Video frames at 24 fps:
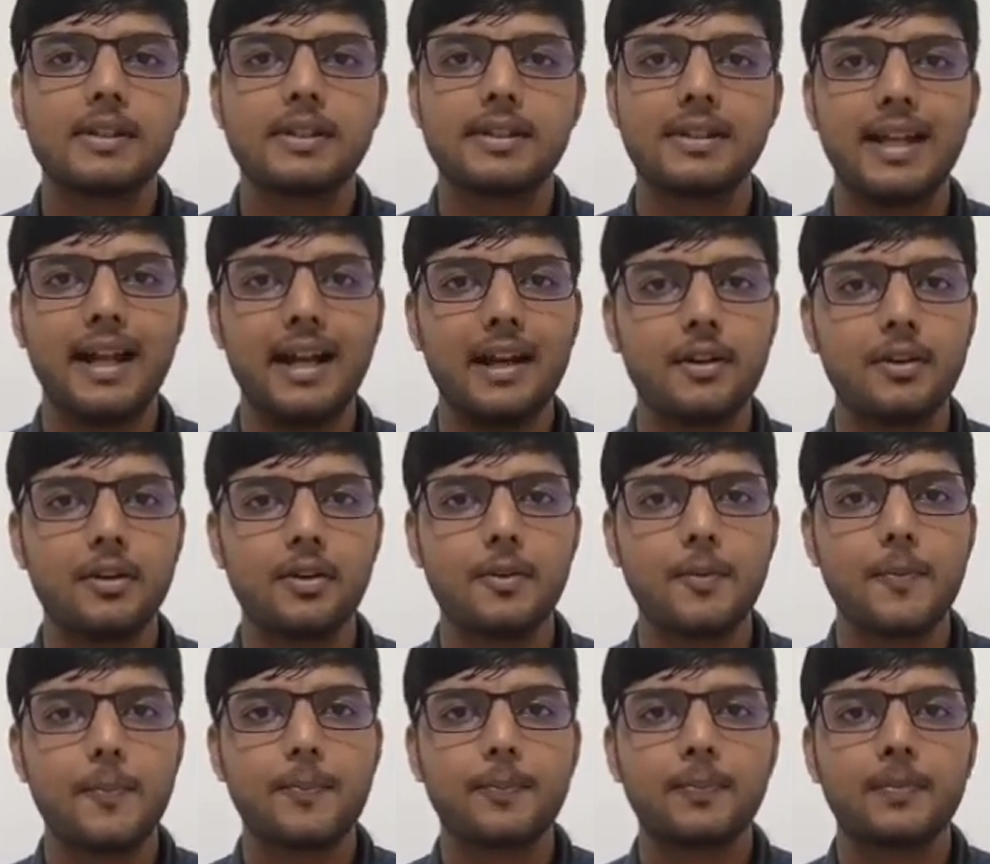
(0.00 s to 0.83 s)

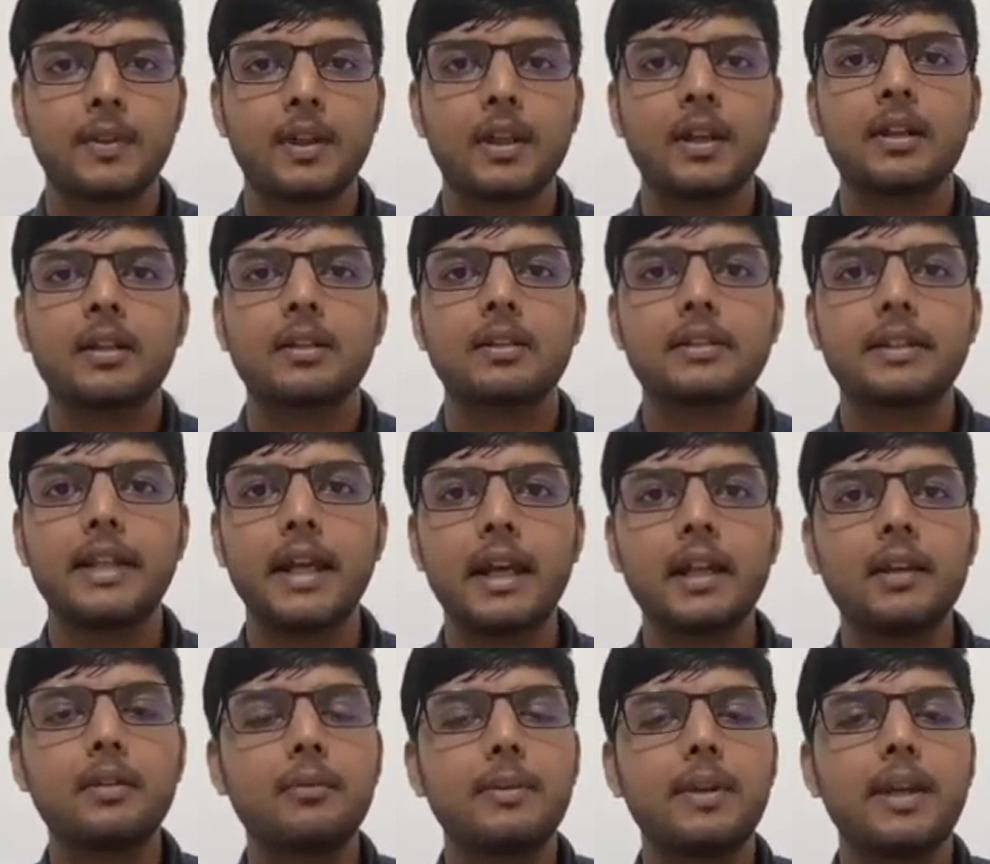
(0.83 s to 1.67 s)
shadow.
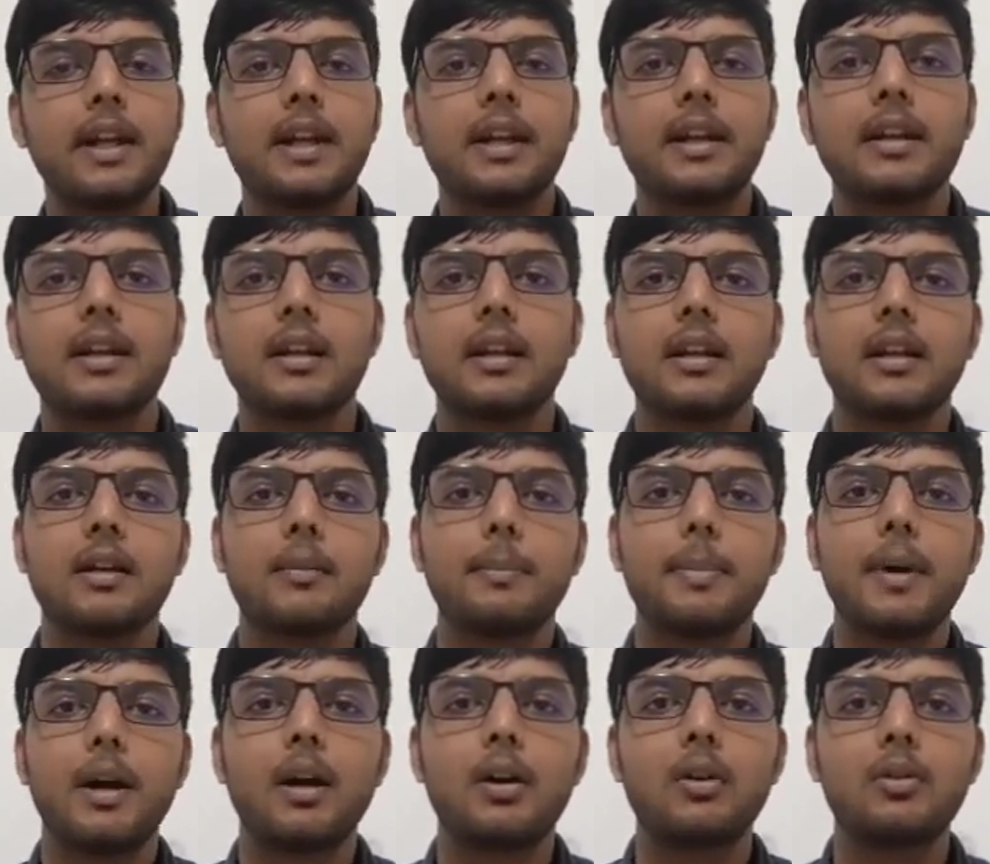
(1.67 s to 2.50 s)
Then we had learned
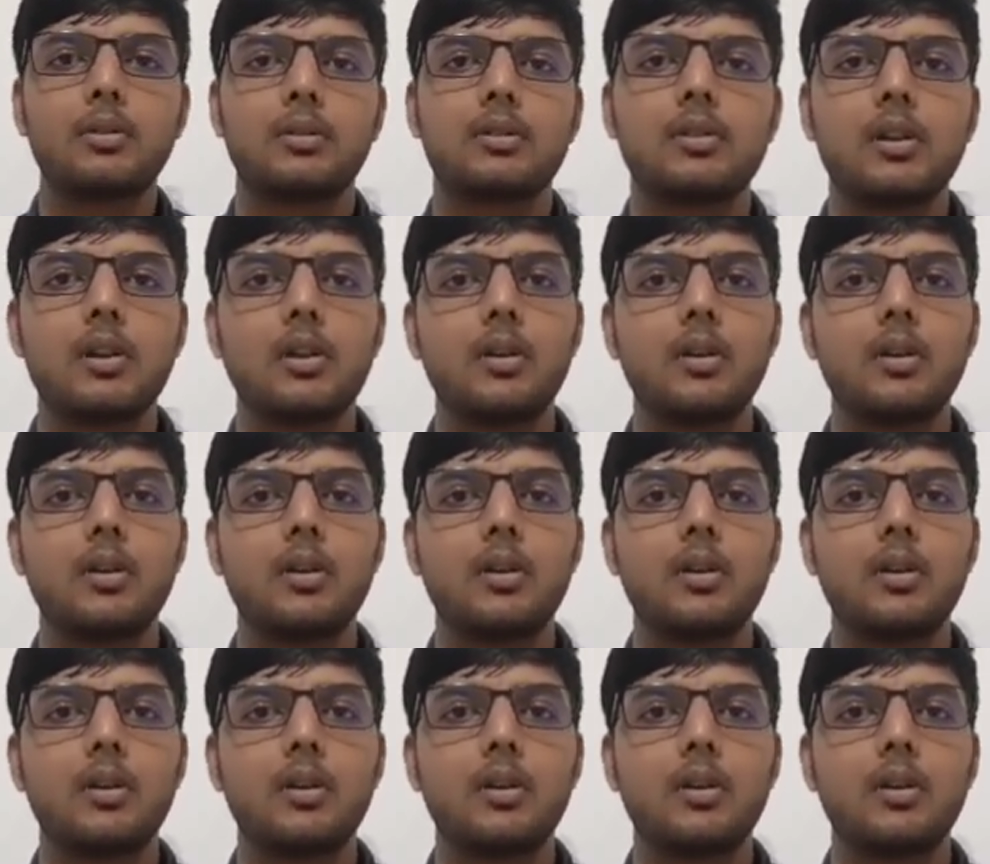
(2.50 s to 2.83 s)
about